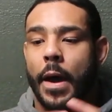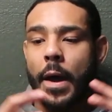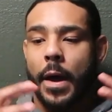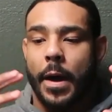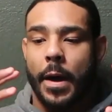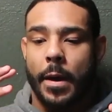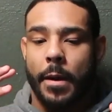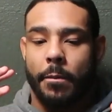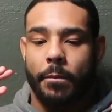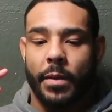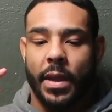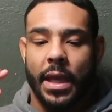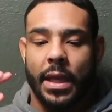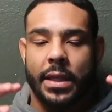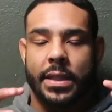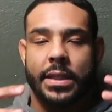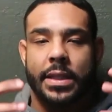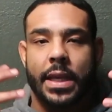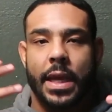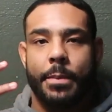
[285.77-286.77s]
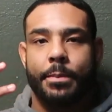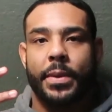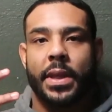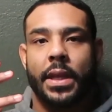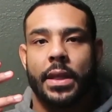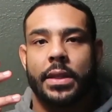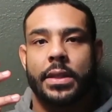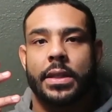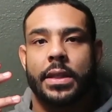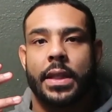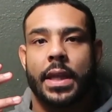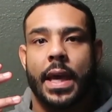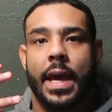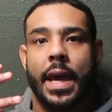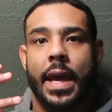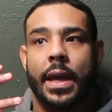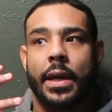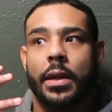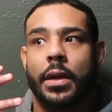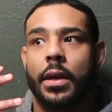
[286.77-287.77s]
um, acceptance
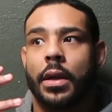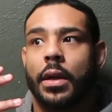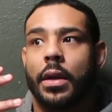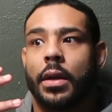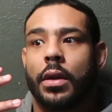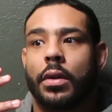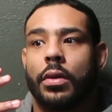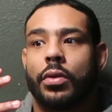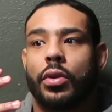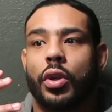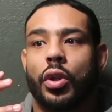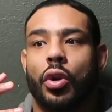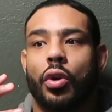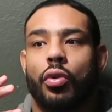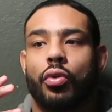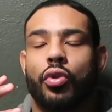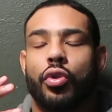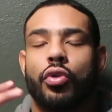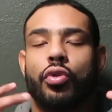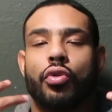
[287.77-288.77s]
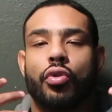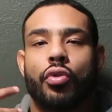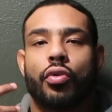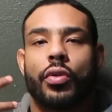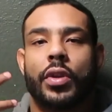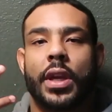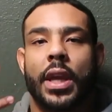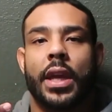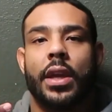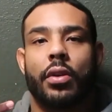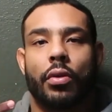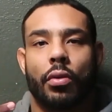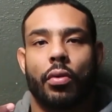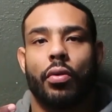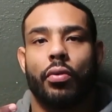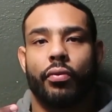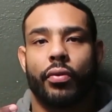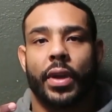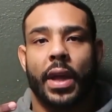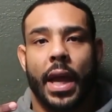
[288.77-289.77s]
that you know you create your
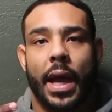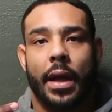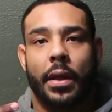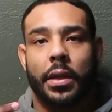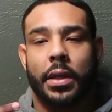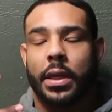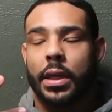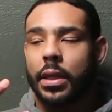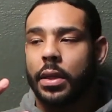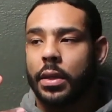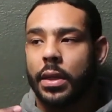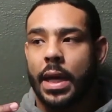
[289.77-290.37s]
own reality.